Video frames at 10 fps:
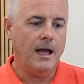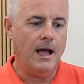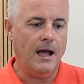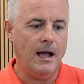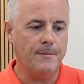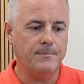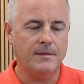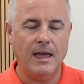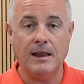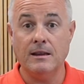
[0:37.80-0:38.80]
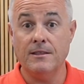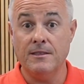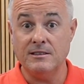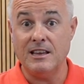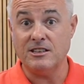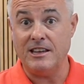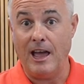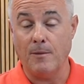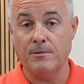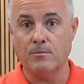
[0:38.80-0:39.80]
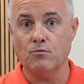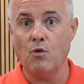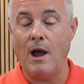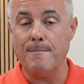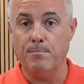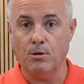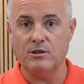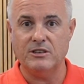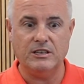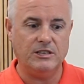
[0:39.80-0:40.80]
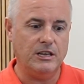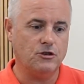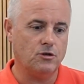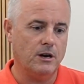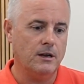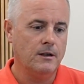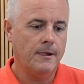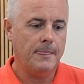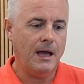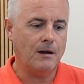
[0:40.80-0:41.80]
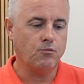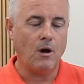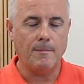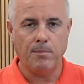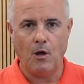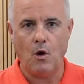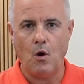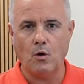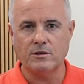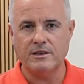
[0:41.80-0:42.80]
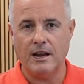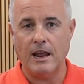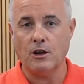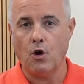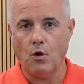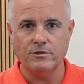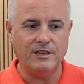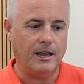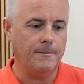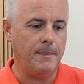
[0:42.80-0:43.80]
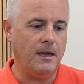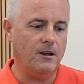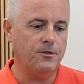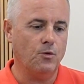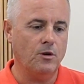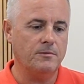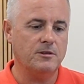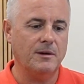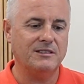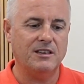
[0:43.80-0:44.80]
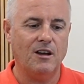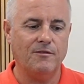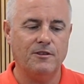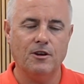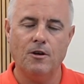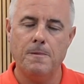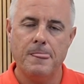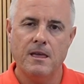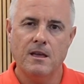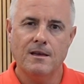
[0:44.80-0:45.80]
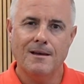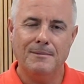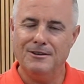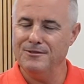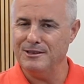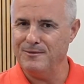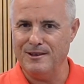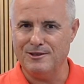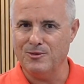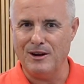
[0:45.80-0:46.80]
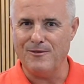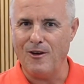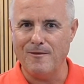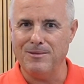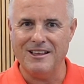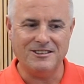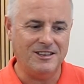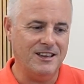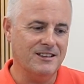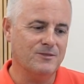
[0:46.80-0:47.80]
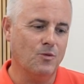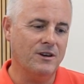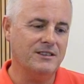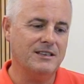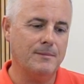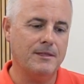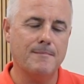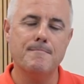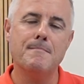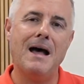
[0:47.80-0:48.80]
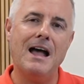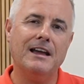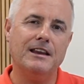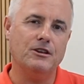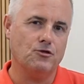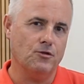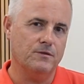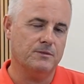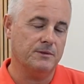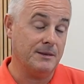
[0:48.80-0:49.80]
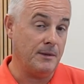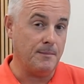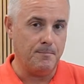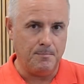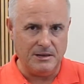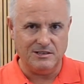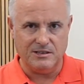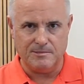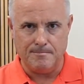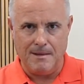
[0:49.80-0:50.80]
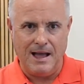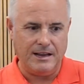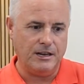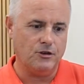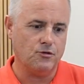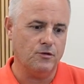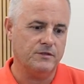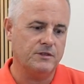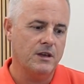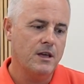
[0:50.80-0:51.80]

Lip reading: And this actually helped him write books, etc., write blogs and content. And I thought to myself, I've been doing this for 25 plus years. What are some of the marketing truths, or some of the business marketing truths